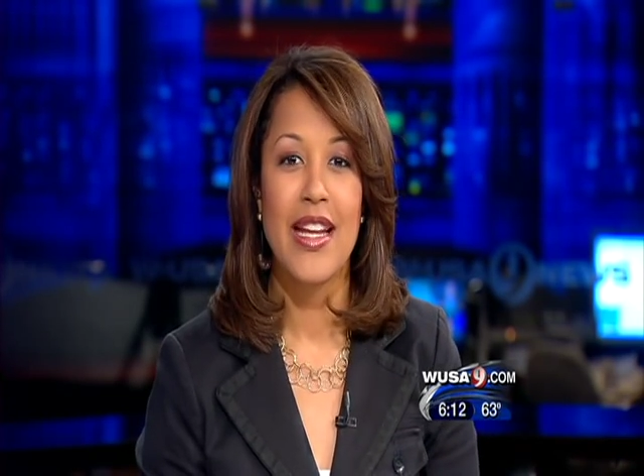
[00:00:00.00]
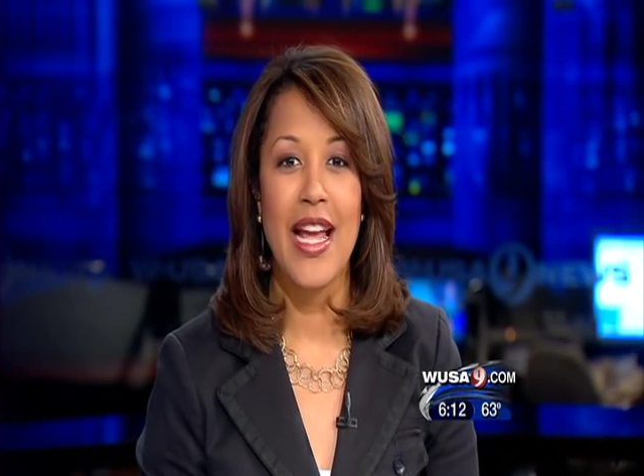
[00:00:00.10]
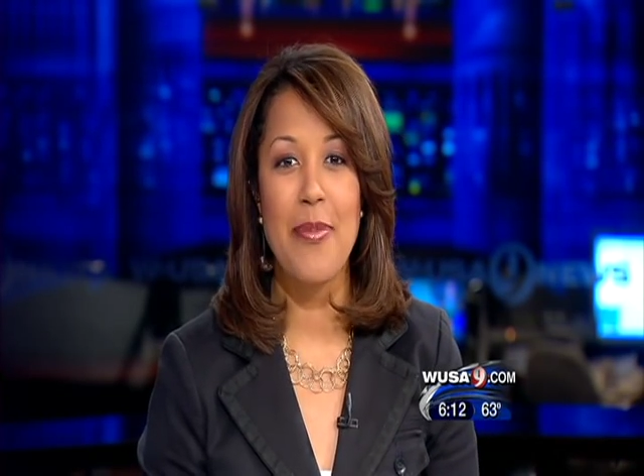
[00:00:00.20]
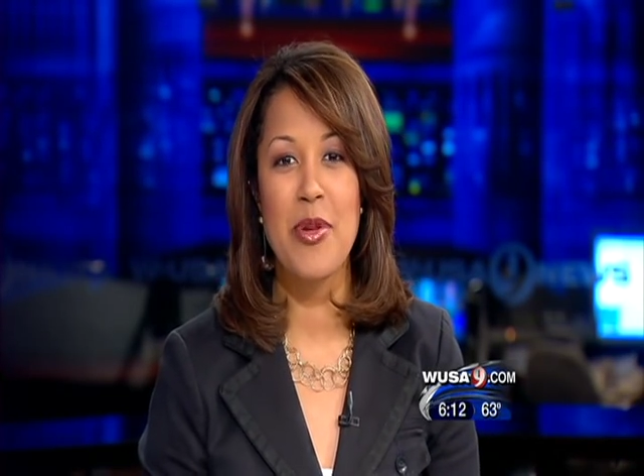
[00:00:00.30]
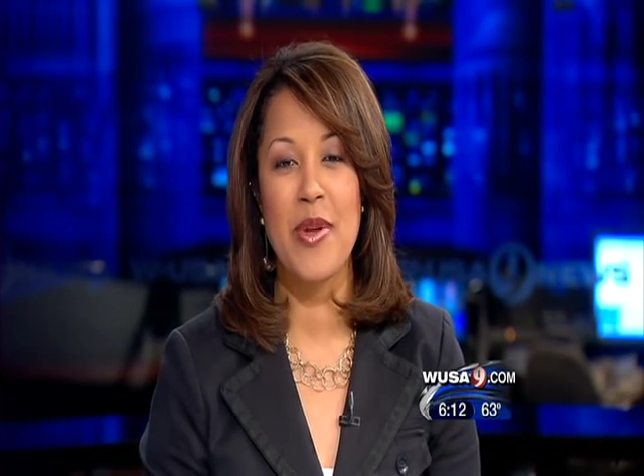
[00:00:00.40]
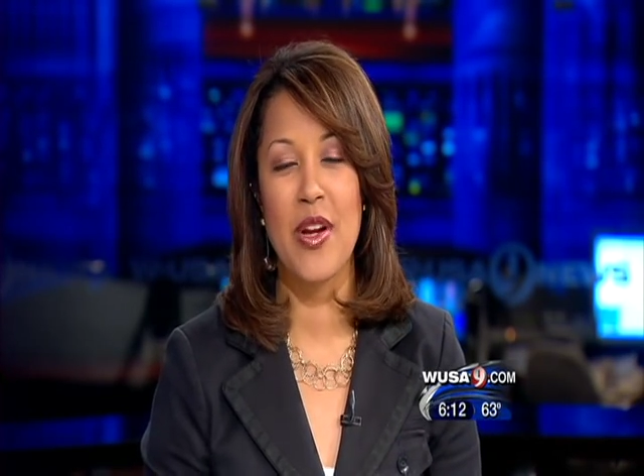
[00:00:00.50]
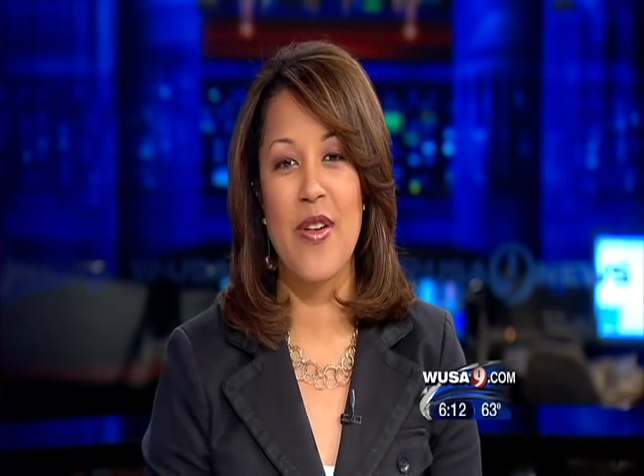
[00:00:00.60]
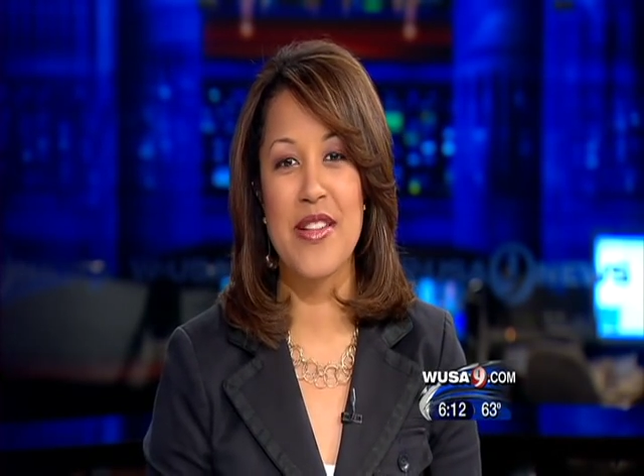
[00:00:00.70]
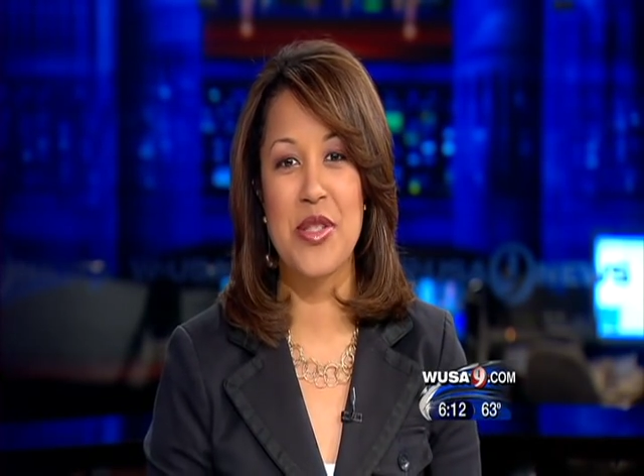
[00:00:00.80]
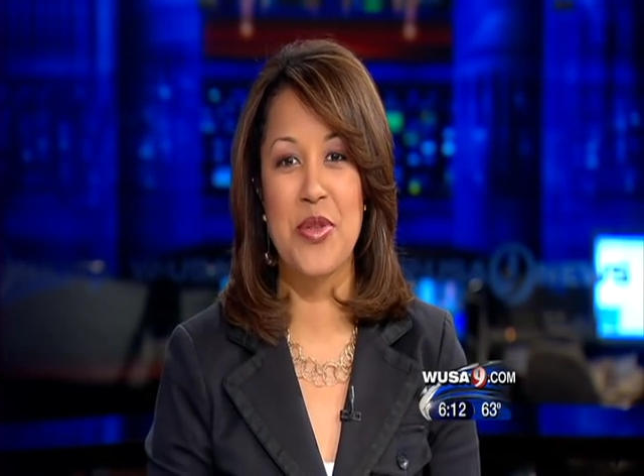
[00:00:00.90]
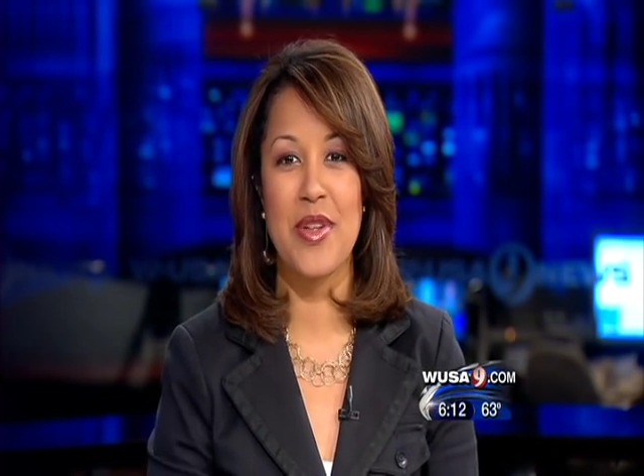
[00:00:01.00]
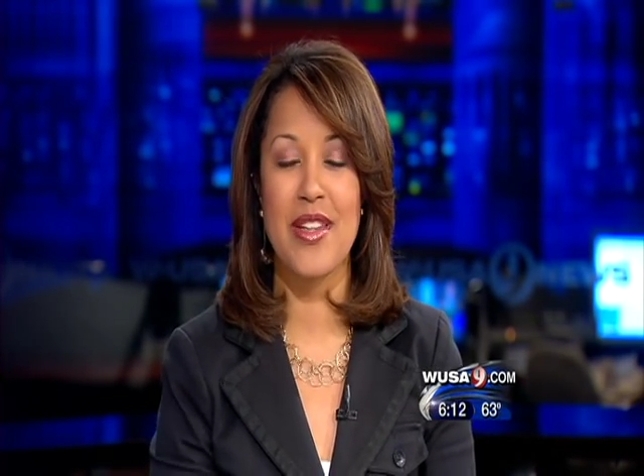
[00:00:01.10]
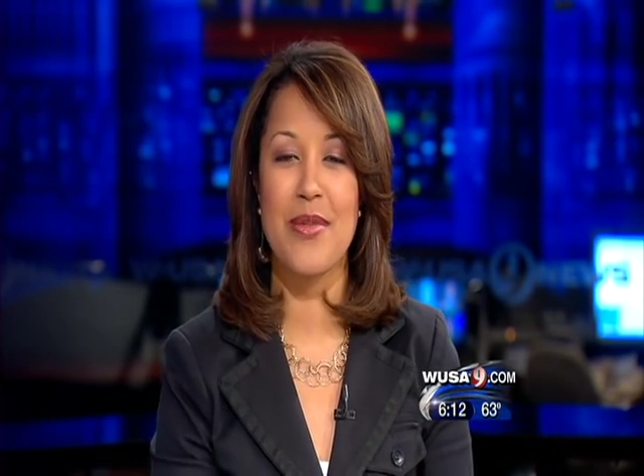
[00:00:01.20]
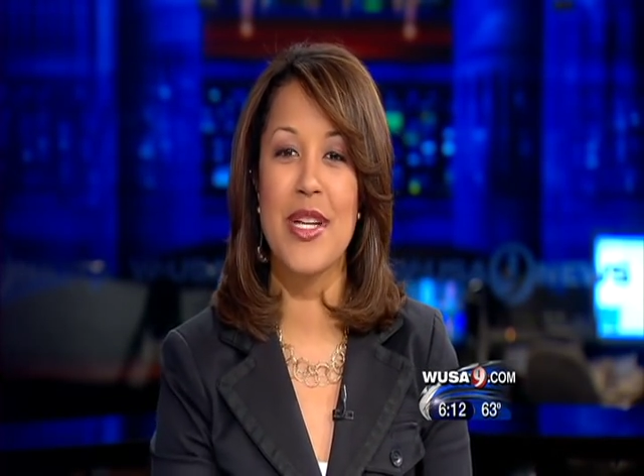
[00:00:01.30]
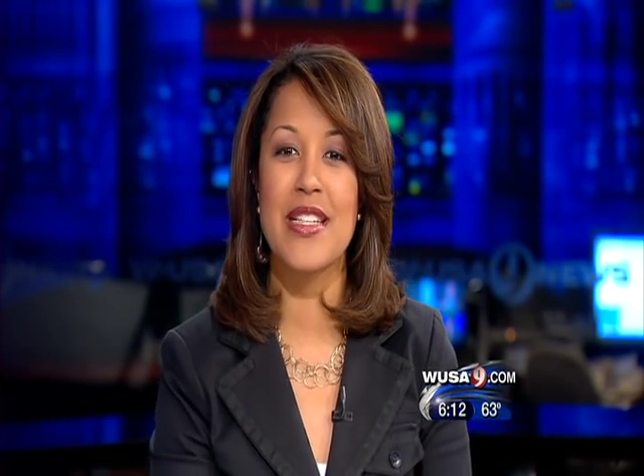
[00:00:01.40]
Happened to be across the street
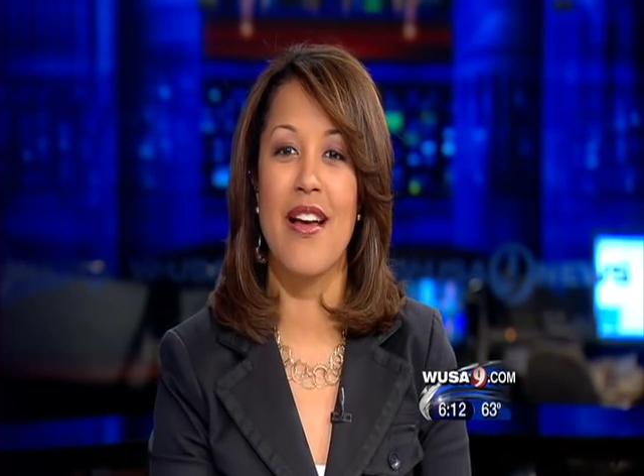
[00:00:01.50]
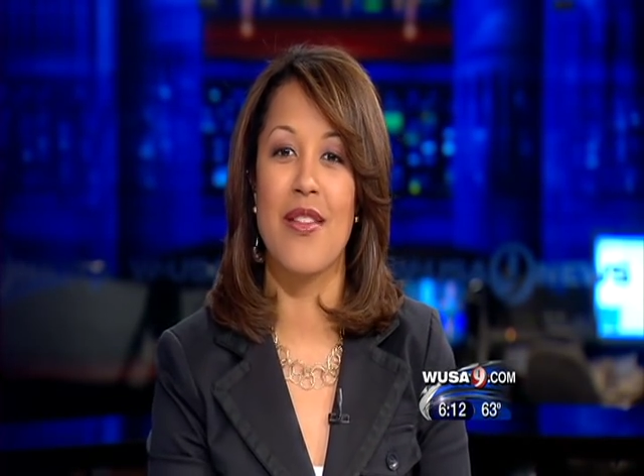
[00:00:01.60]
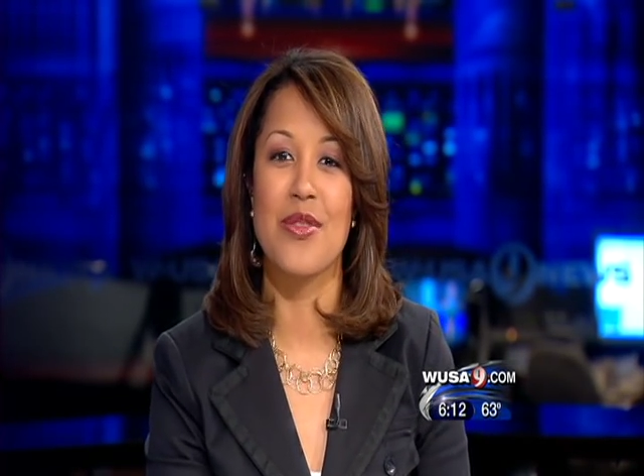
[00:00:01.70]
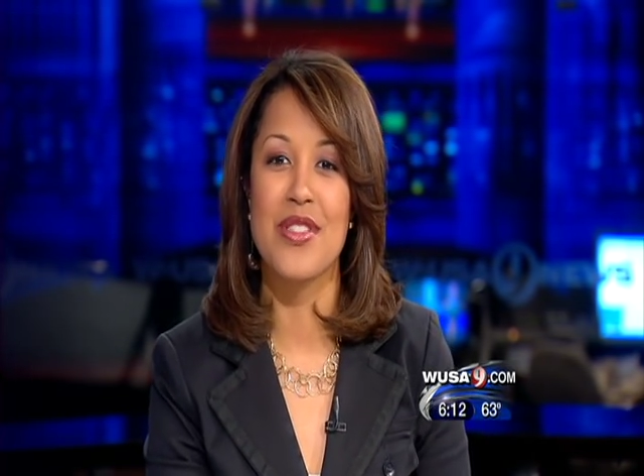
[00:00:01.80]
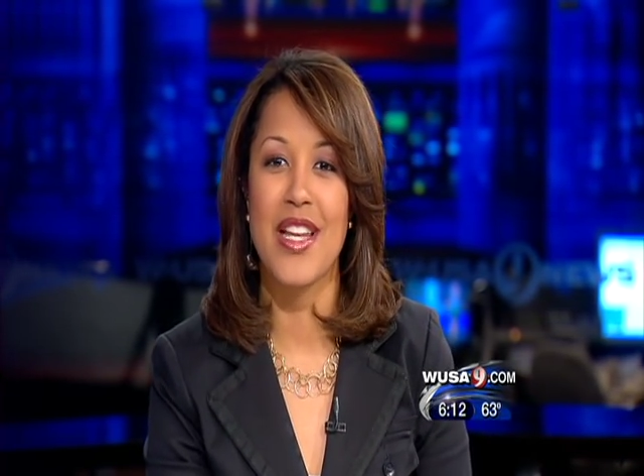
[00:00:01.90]
at the McDonald's,